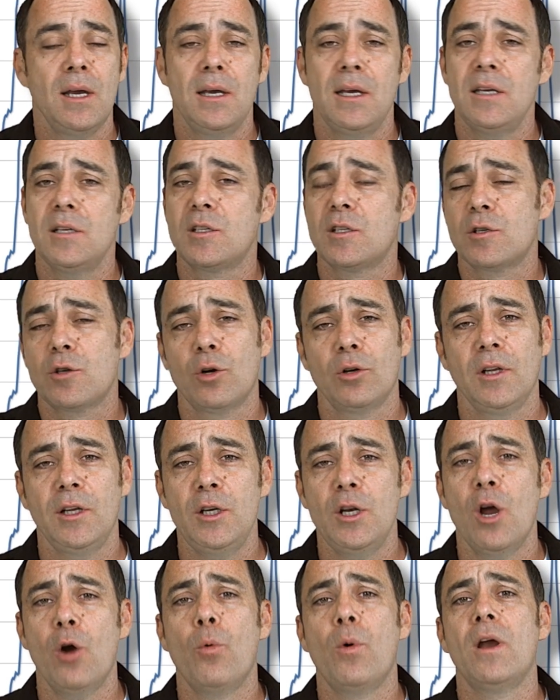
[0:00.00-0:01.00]
is
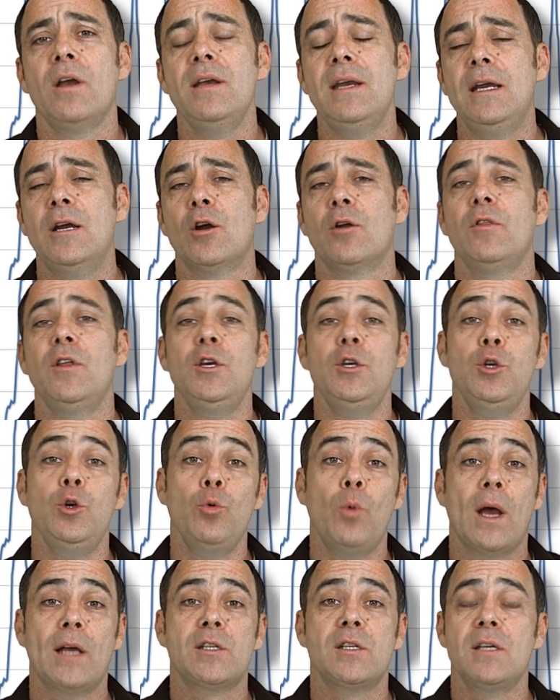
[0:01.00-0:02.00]
certainly nowhere near the
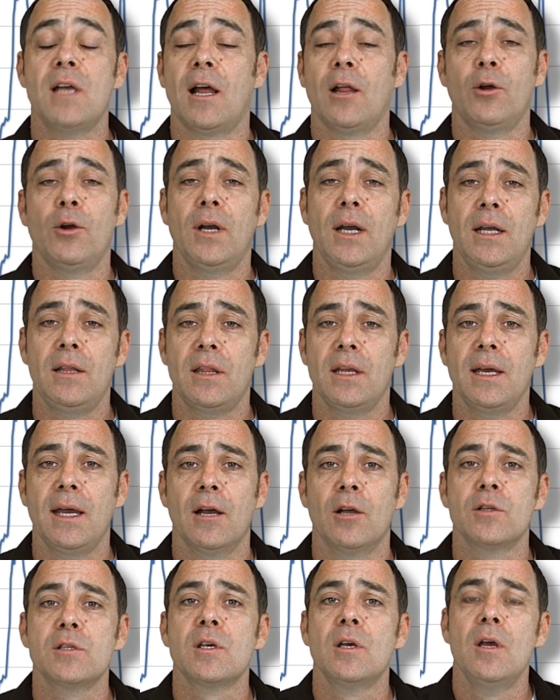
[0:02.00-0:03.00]
US dollar or anything
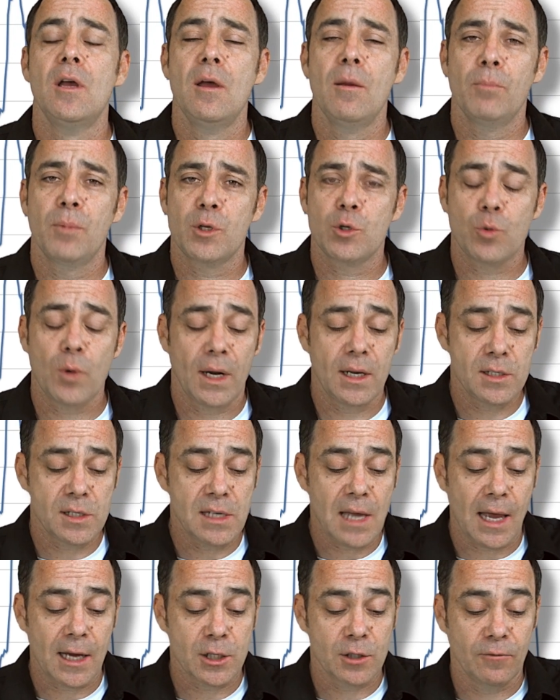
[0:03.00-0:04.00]
else. But
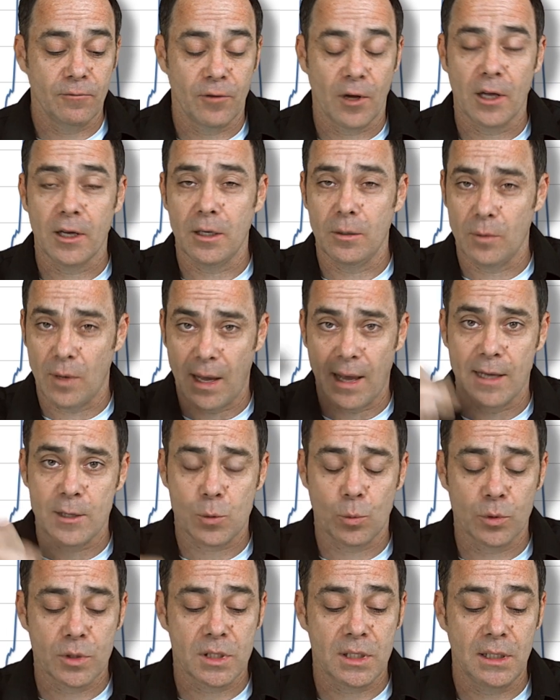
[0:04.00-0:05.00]
transaction volume,
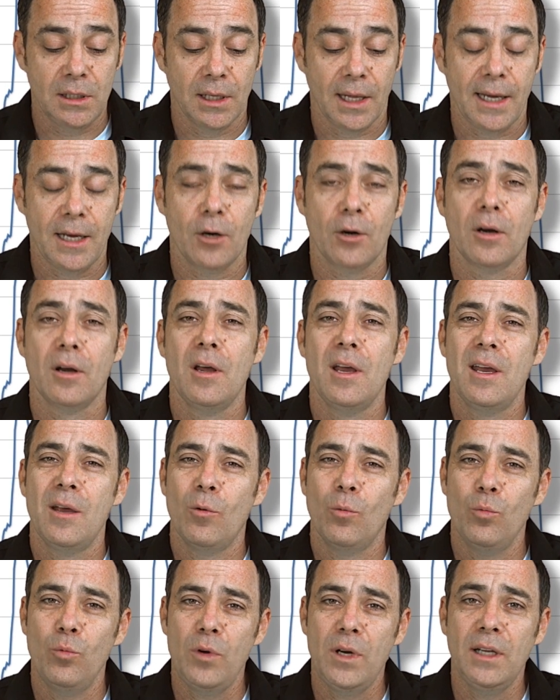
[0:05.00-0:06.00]
as we'll see later,
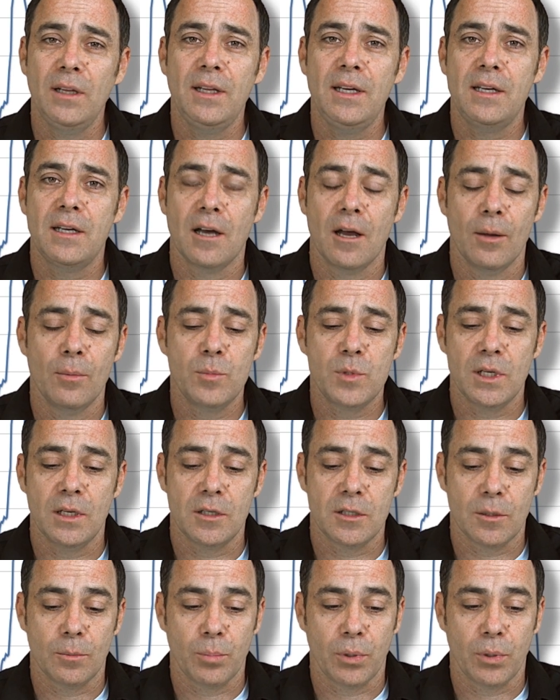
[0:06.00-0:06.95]
really comes into